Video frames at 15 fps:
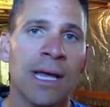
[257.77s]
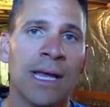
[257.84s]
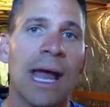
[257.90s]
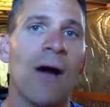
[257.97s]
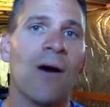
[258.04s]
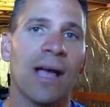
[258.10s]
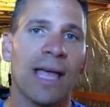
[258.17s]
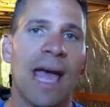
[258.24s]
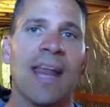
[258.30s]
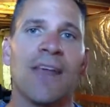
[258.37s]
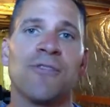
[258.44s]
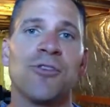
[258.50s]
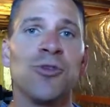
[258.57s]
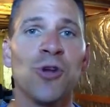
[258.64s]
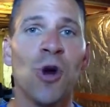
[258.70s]
Now, again,
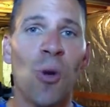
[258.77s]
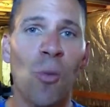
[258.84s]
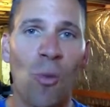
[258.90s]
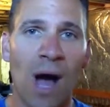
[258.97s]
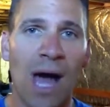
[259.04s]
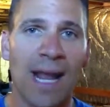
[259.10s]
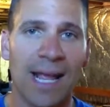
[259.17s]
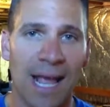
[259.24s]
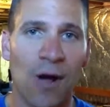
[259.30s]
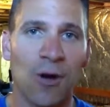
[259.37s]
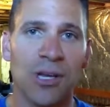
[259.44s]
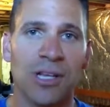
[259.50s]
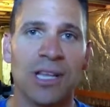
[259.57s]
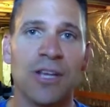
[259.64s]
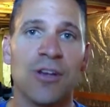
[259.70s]
if you don't want to
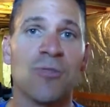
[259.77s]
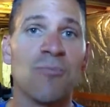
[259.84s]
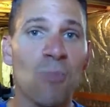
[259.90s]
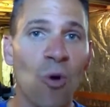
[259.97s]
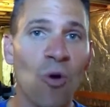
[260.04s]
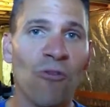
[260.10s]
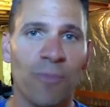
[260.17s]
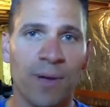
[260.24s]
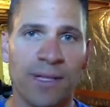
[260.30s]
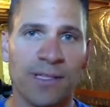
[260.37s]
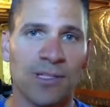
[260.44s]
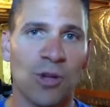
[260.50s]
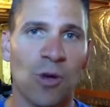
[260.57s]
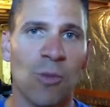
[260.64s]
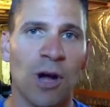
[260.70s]
calculate your movement
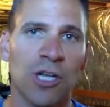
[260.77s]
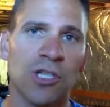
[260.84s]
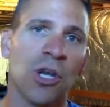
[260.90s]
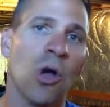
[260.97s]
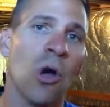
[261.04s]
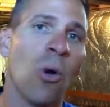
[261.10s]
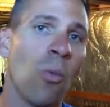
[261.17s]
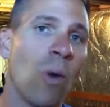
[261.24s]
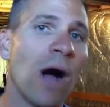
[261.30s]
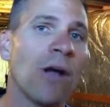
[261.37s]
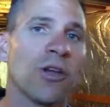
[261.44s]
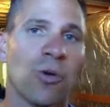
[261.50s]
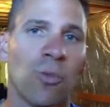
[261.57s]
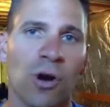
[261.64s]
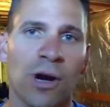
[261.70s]
so much while
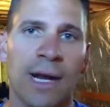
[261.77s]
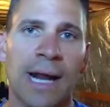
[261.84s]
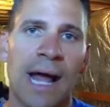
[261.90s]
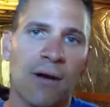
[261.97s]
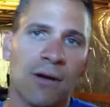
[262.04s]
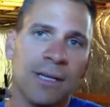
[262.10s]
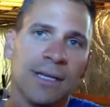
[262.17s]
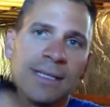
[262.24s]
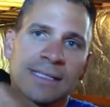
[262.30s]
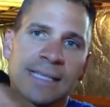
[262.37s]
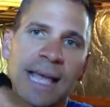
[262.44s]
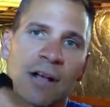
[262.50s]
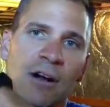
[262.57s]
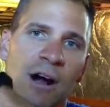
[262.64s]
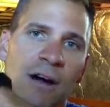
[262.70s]
you're working out,
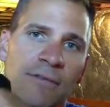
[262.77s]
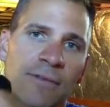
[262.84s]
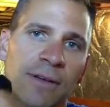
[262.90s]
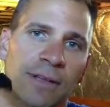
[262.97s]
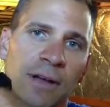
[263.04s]
take off